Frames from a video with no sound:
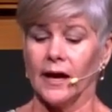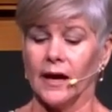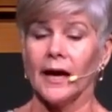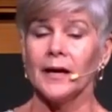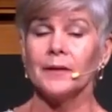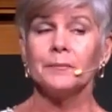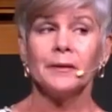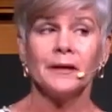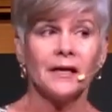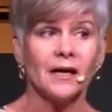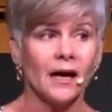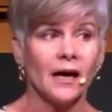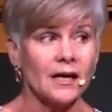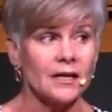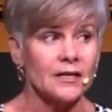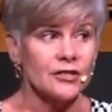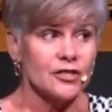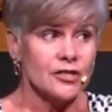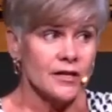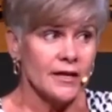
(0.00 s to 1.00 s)
And
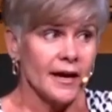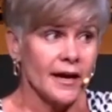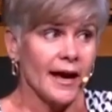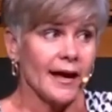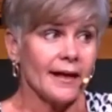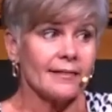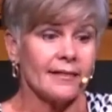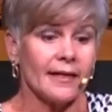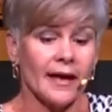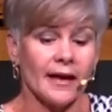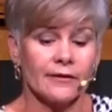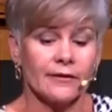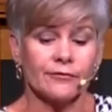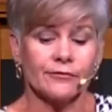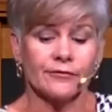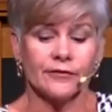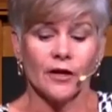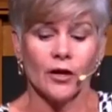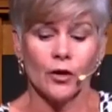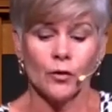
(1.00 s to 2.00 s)
because she had that
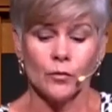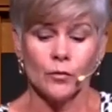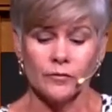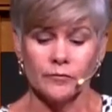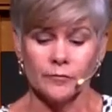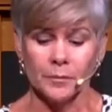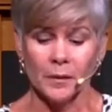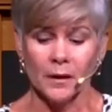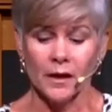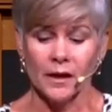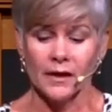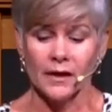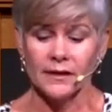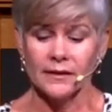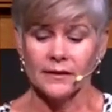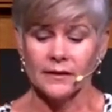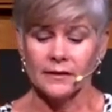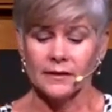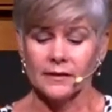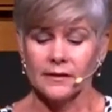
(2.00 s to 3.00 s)
flow of
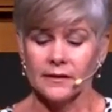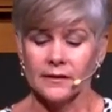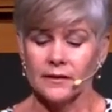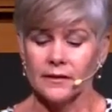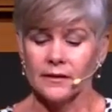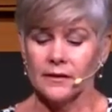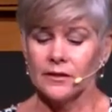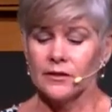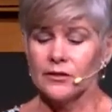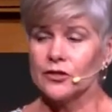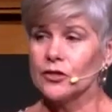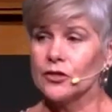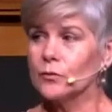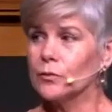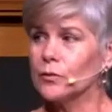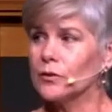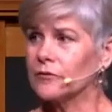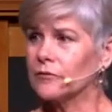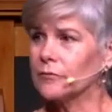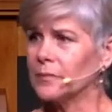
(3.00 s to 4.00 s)
blood, she
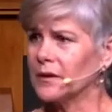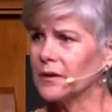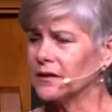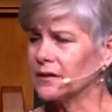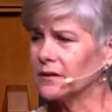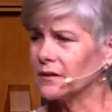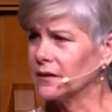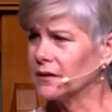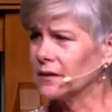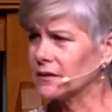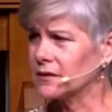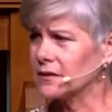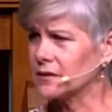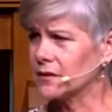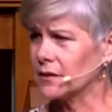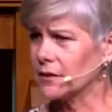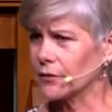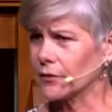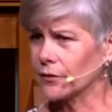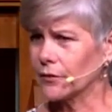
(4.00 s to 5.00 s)
would have been
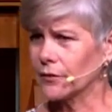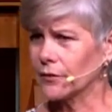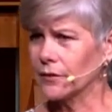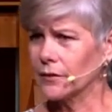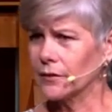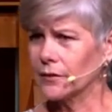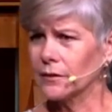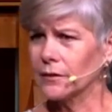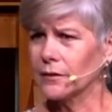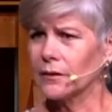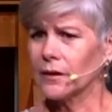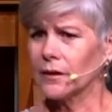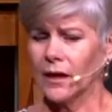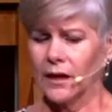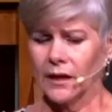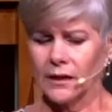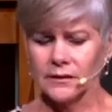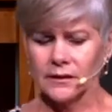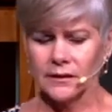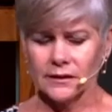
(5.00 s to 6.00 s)
considered
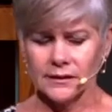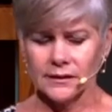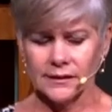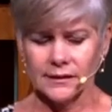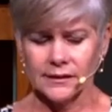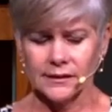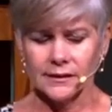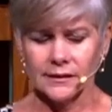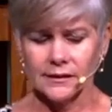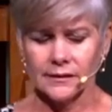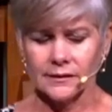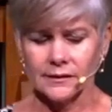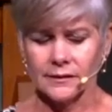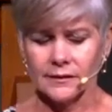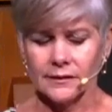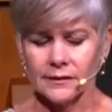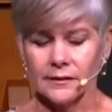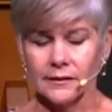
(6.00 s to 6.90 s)
unclean.